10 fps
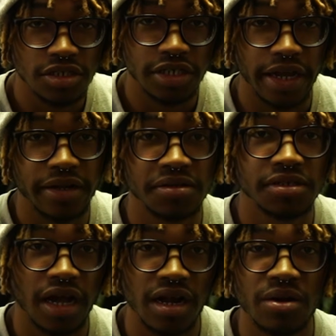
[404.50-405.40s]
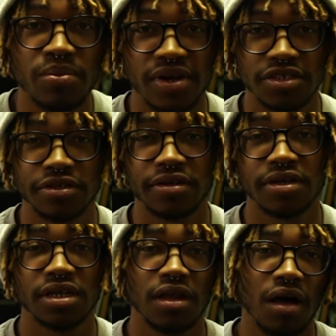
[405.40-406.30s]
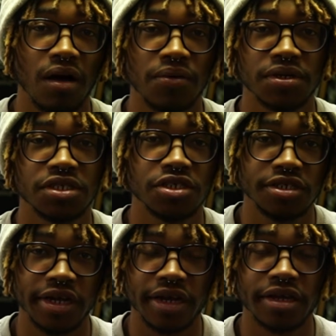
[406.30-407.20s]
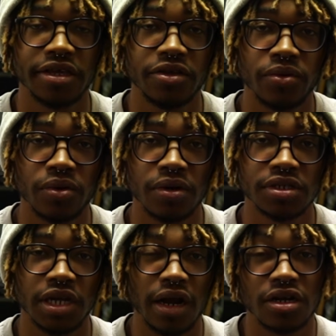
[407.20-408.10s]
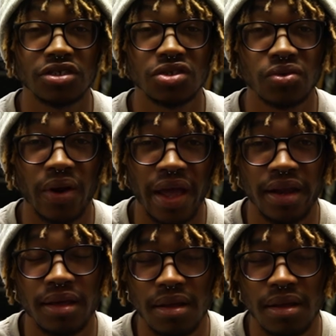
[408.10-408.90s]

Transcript: check your tire pressure and always check your tire tread.